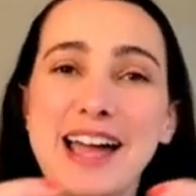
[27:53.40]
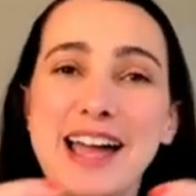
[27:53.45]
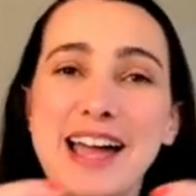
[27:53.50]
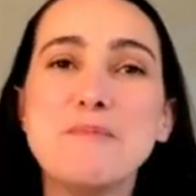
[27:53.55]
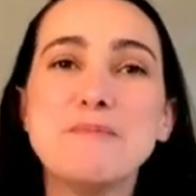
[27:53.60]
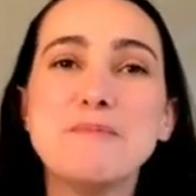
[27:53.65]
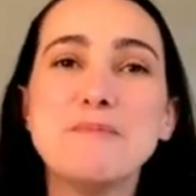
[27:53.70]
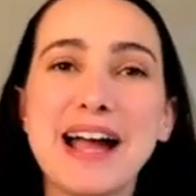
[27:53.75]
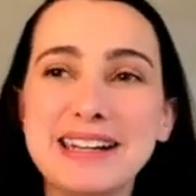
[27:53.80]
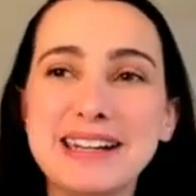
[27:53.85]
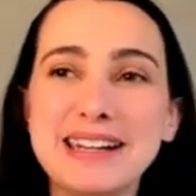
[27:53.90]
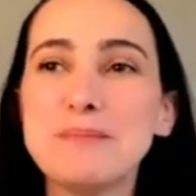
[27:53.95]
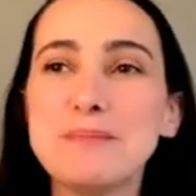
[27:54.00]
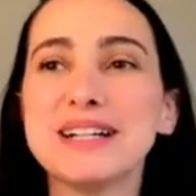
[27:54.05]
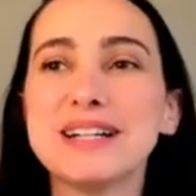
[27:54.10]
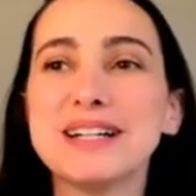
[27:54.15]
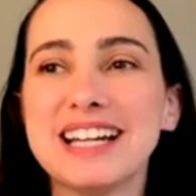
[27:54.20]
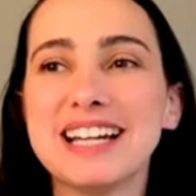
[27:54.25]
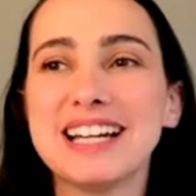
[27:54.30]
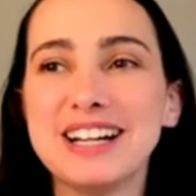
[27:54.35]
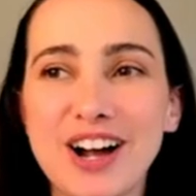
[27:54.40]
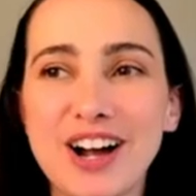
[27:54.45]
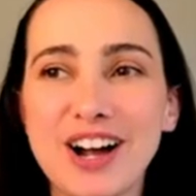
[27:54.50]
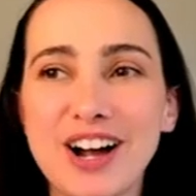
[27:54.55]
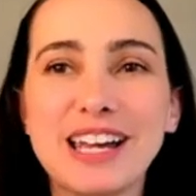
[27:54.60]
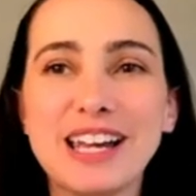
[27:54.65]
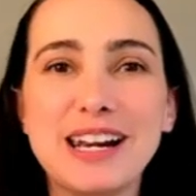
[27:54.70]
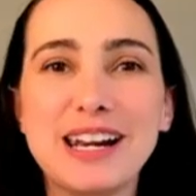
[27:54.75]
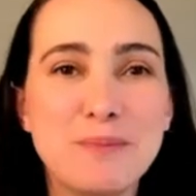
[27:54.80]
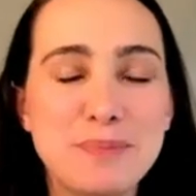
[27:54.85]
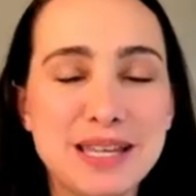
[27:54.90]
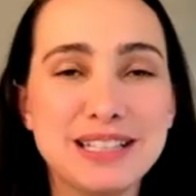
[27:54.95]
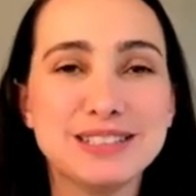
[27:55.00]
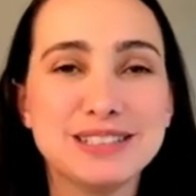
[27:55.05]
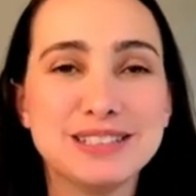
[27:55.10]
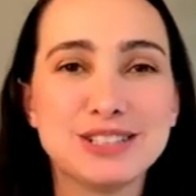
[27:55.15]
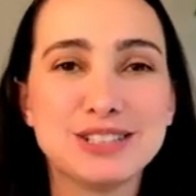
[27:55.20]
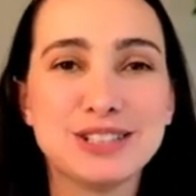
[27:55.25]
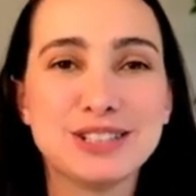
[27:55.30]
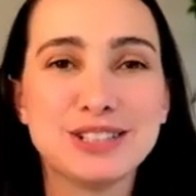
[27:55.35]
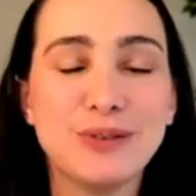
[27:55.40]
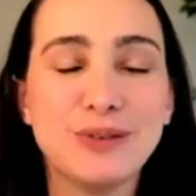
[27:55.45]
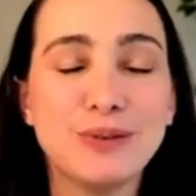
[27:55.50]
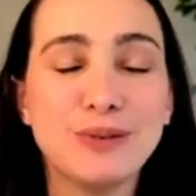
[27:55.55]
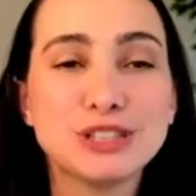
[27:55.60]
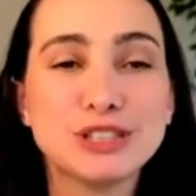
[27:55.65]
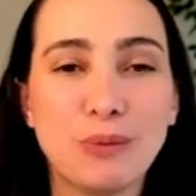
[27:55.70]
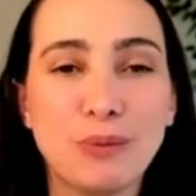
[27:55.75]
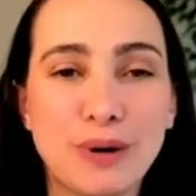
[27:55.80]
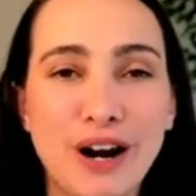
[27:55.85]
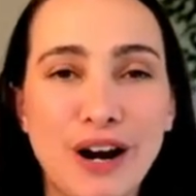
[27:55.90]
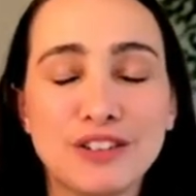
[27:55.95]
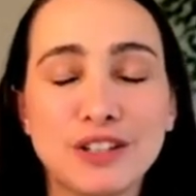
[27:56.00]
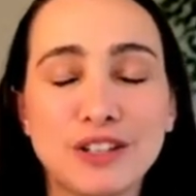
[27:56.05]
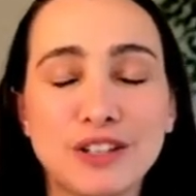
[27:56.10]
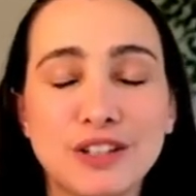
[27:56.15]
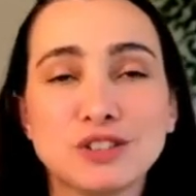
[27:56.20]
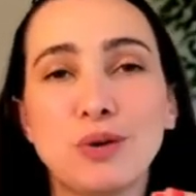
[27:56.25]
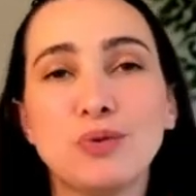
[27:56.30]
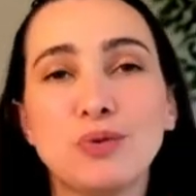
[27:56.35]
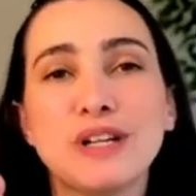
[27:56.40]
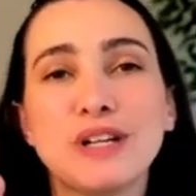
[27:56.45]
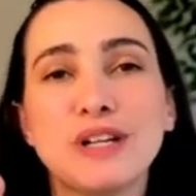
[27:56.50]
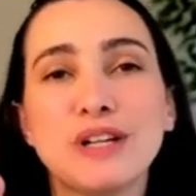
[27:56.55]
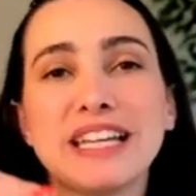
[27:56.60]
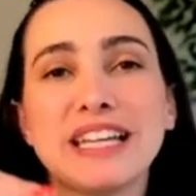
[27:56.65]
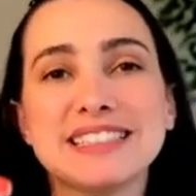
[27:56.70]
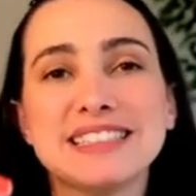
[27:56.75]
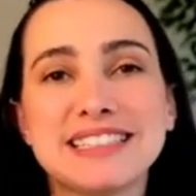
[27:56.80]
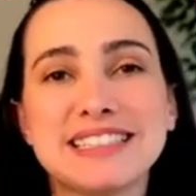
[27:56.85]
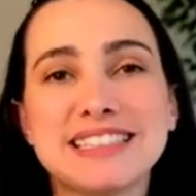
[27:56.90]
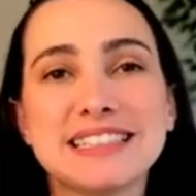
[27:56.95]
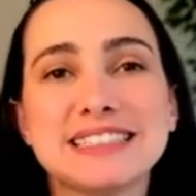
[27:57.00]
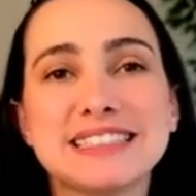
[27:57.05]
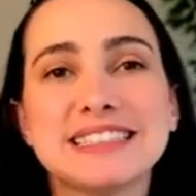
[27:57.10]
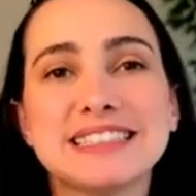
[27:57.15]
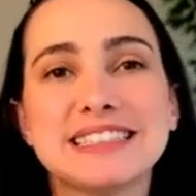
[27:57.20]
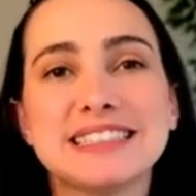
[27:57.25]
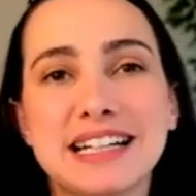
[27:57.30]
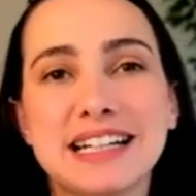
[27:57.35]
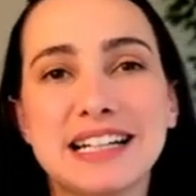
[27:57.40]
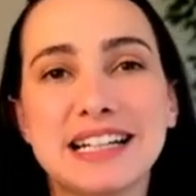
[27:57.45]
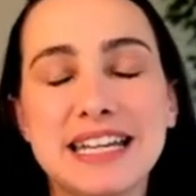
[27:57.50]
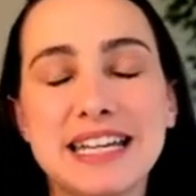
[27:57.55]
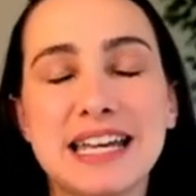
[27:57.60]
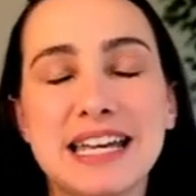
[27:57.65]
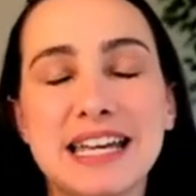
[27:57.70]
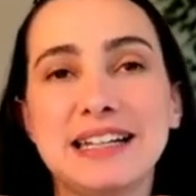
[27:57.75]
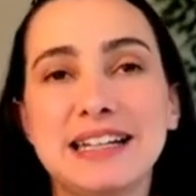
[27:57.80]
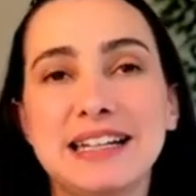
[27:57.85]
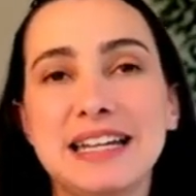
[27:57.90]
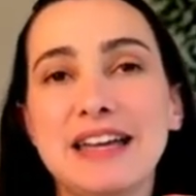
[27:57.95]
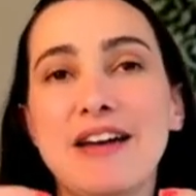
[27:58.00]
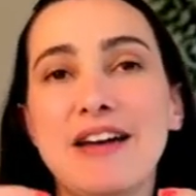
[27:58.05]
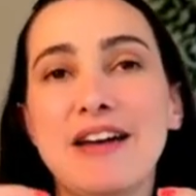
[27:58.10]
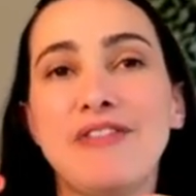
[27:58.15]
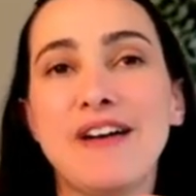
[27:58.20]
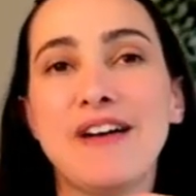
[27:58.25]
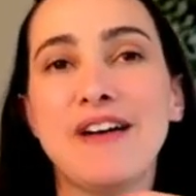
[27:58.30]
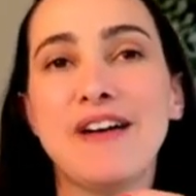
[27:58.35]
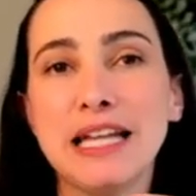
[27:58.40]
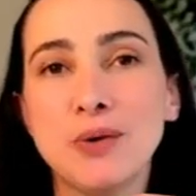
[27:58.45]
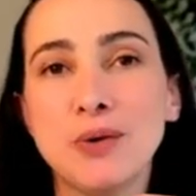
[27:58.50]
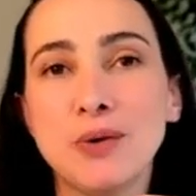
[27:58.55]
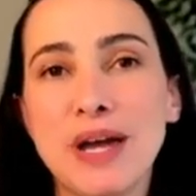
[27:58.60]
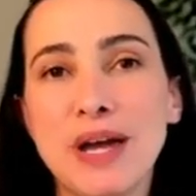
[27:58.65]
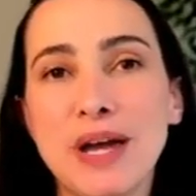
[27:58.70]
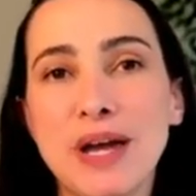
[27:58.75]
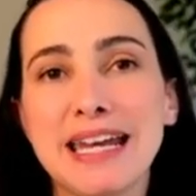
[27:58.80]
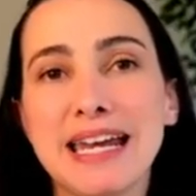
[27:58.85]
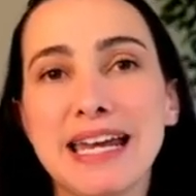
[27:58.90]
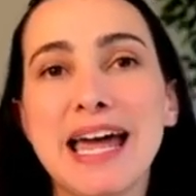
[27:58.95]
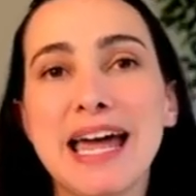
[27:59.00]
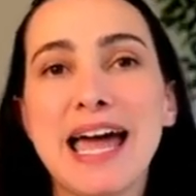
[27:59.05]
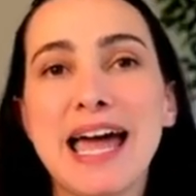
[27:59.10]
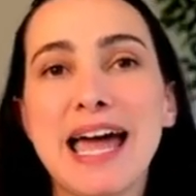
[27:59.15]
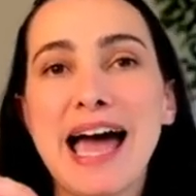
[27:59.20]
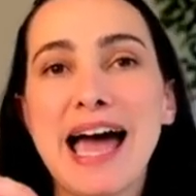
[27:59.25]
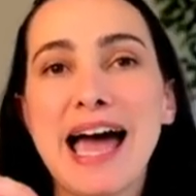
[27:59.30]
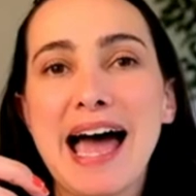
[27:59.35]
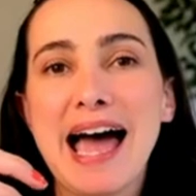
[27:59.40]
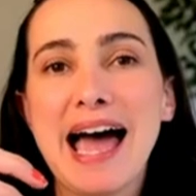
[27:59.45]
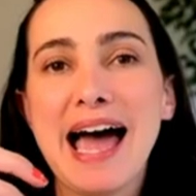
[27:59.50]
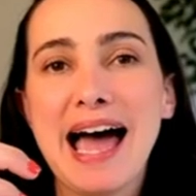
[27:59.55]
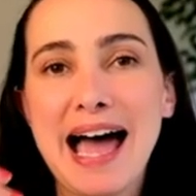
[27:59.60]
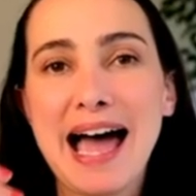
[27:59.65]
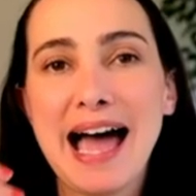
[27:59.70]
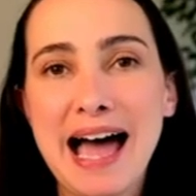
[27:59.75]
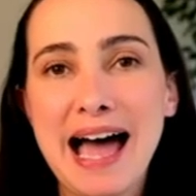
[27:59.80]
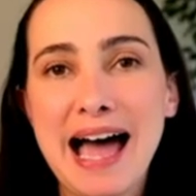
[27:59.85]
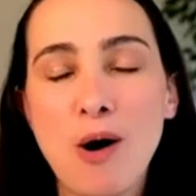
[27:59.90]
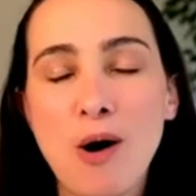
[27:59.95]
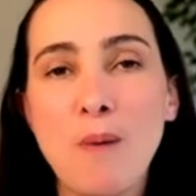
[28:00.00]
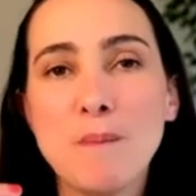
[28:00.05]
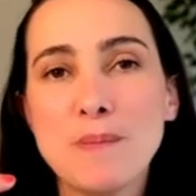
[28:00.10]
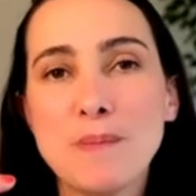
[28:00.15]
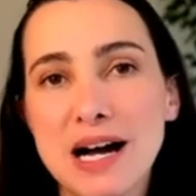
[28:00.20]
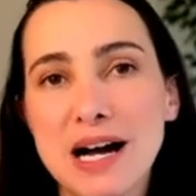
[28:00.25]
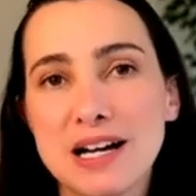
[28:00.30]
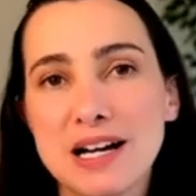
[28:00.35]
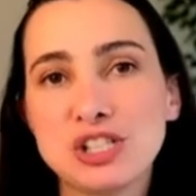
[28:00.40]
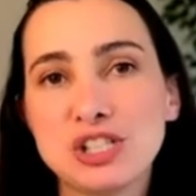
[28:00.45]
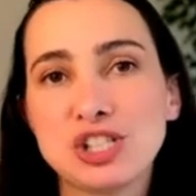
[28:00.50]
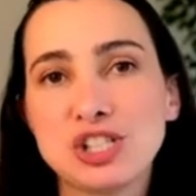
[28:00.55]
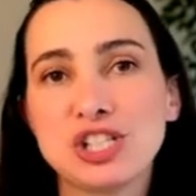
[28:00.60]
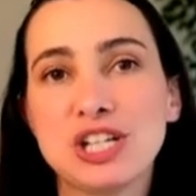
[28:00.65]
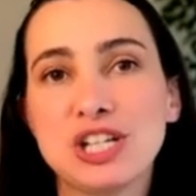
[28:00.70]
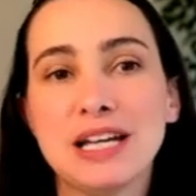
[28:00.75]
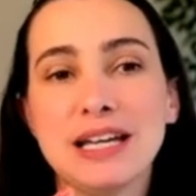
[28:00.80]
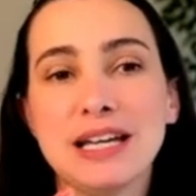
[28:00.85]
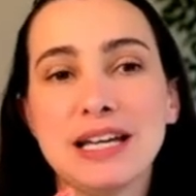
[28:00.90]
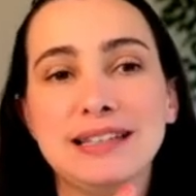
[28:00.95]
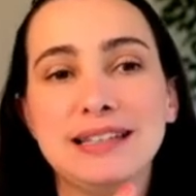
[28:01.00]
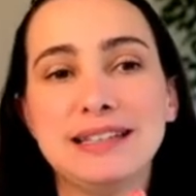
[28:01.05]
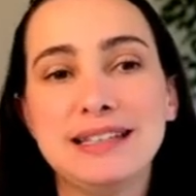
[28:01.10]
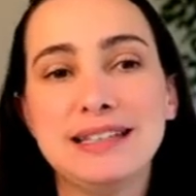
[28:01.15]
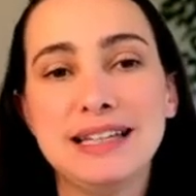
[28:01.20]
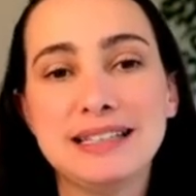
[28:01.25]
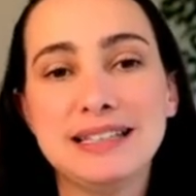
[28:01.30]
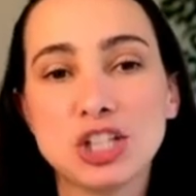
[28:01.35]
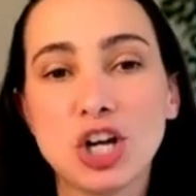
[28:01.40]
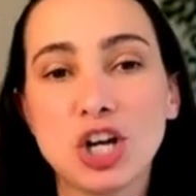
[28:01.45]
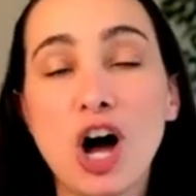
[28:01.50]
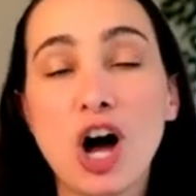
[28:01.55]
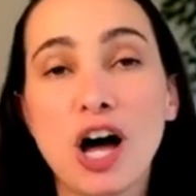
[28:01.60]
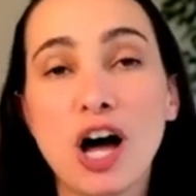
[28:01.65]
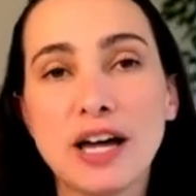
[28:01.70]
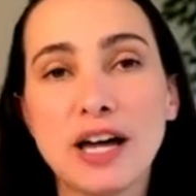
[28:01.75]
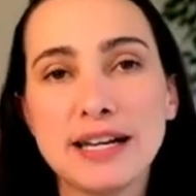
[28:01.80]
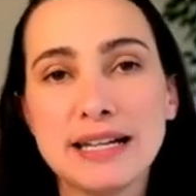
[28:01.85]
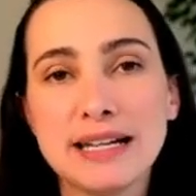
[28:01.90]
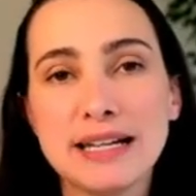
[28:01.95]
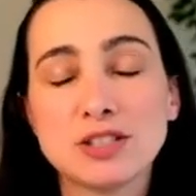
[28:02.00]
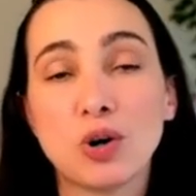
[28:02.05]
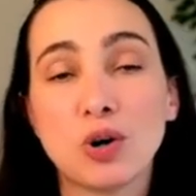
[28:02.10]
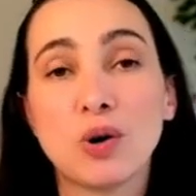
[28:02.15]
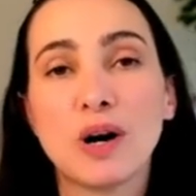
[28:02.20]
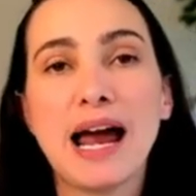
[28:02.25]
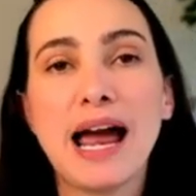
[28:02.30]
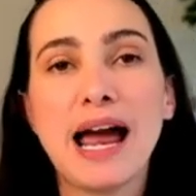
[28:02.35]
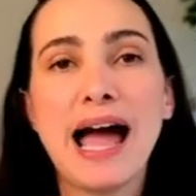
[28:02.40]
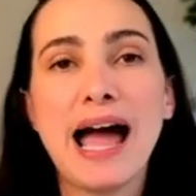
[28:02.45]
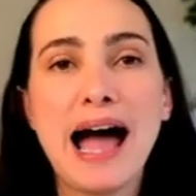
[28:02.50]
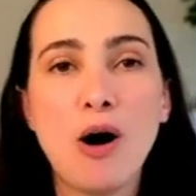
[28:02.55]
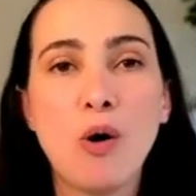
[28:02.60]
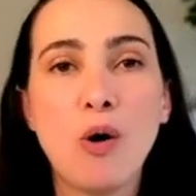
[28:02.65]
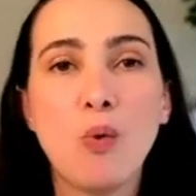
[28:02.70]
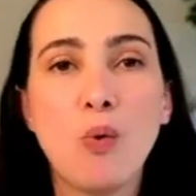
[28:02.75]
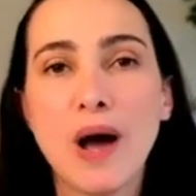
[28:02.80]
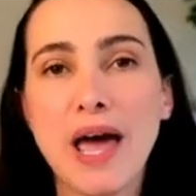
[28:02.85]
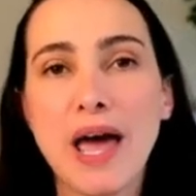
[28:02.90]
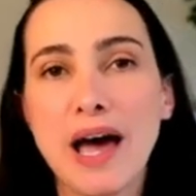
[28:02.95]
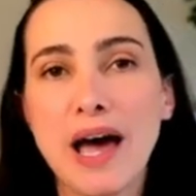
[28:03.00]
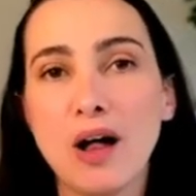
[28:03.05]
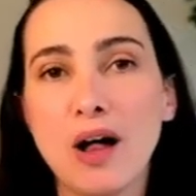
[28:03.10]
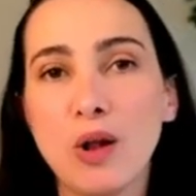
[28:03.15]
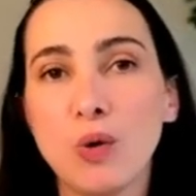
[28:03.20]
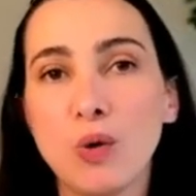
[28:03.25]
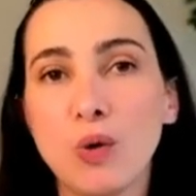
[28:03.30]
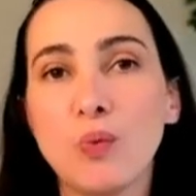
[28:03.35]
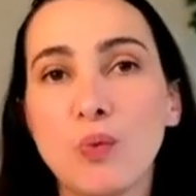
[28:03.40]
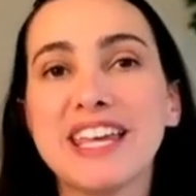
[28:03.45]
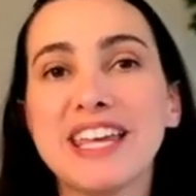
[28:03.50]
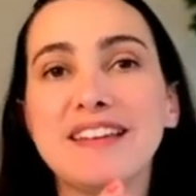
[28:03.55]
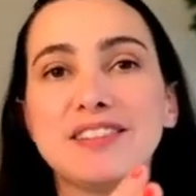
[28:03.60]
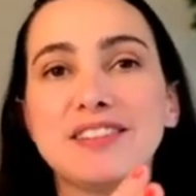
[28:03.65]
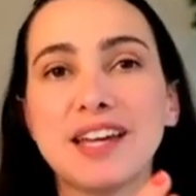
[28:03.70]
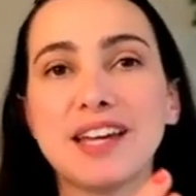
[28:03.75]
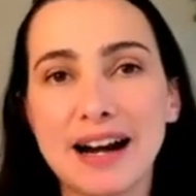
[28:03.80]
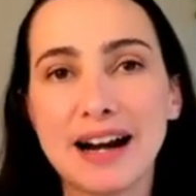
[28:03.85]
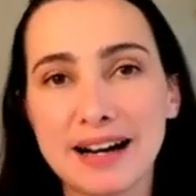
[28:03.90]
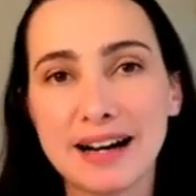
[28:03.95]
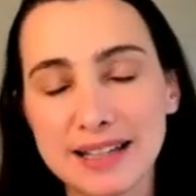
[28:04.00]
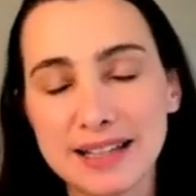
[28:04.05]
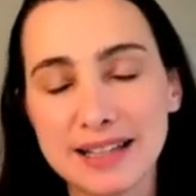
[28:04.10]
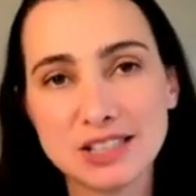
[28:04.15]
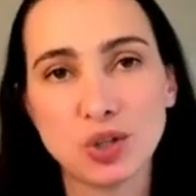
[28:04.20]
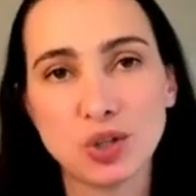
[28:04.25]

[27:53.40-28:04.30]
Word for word: my numbers right. are not going to be so so profitable. So we can start studying and evaluating how much this audience or how well we can target this